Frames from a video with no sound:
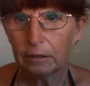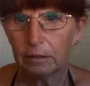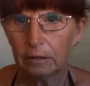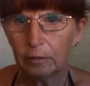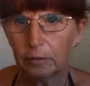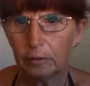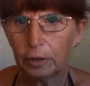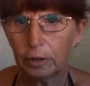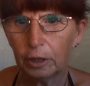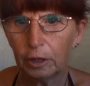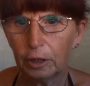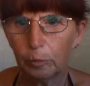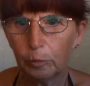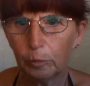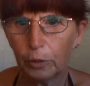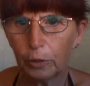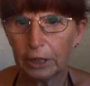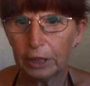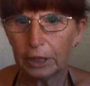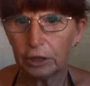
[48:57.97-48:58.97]
Or you can
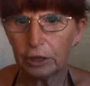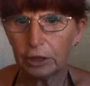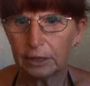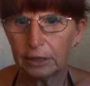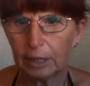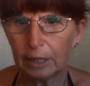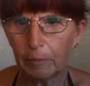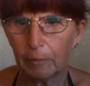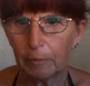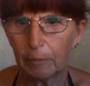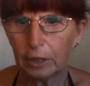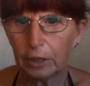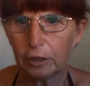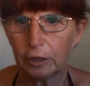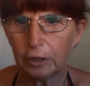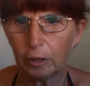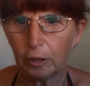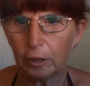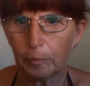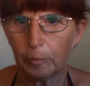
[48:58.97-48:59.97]
put it just up the top.